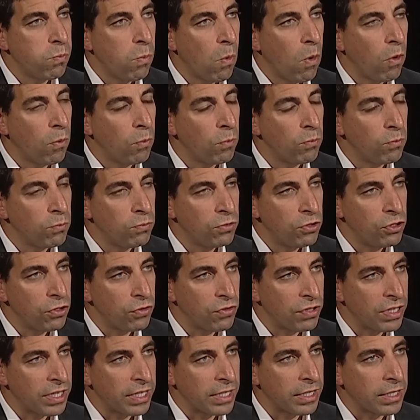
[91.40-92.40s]
what do you
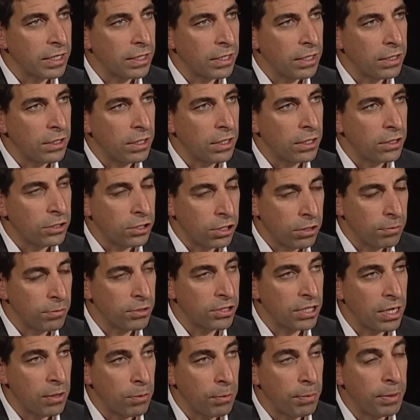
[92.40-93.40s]
think
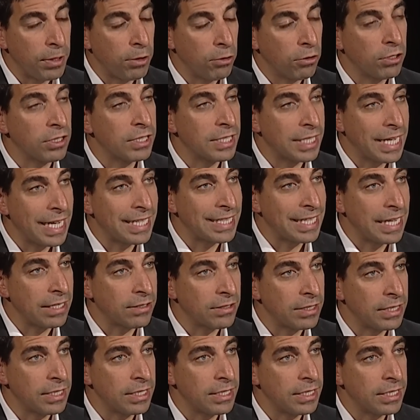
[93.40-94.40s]
Schlumberger will be looking to get
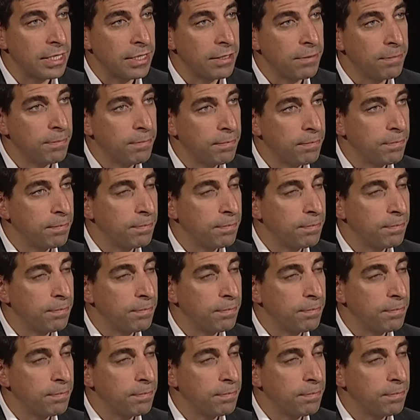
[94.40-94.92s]
out of this deal?